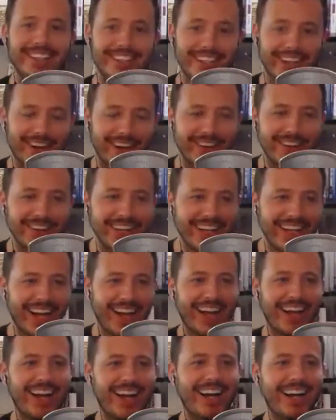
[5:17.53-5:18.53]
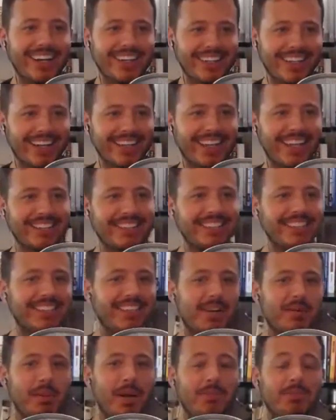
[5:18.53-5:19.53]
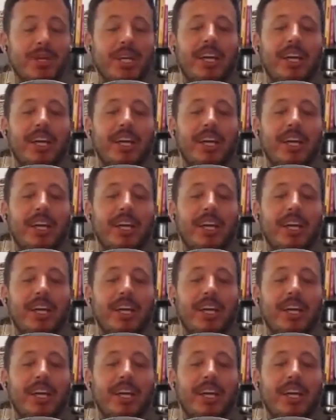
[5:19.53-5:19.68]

No. Yeah, that didn't come up.